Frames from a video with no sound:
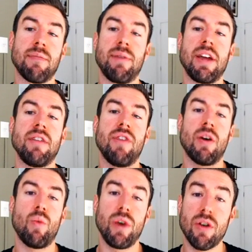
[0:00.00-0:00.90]
campaign
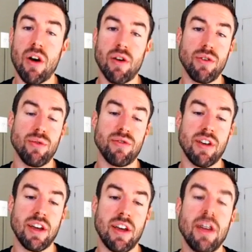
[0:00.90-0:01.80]
that we're all
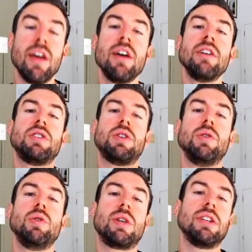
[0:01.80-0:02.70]
using so
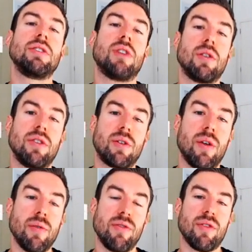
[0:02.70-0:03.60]
you can start to
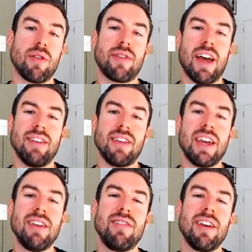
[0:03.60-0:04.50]
create results as
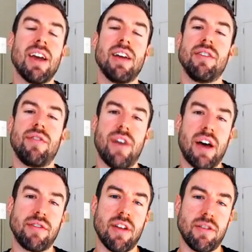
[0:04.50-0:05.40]
easy and as
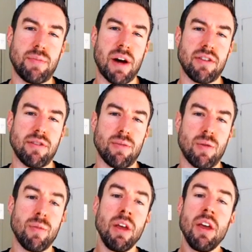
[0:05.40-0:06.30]
fast as
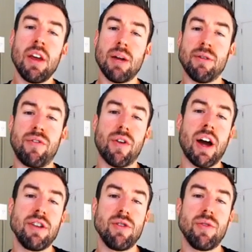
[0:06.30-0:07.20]
possible. Now, before
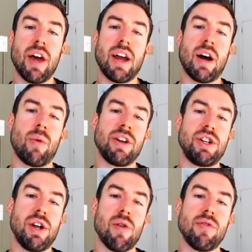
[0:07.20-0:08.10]
I do that, I want to
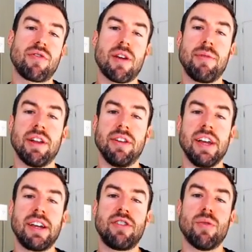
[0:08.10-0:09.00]
share there's going to be a
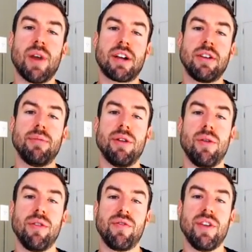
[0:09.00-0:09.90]
link directly
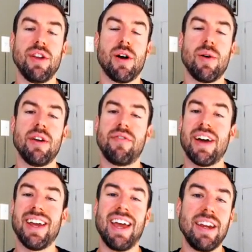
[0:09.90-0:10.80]
below this video. If
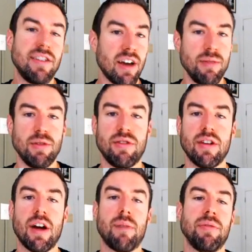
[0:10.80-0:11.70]
at any time you see
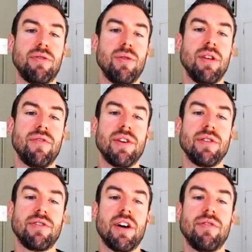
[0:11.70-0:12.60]
an opportunity for
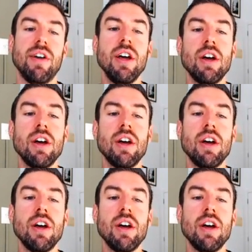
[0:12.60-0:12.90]
yourself,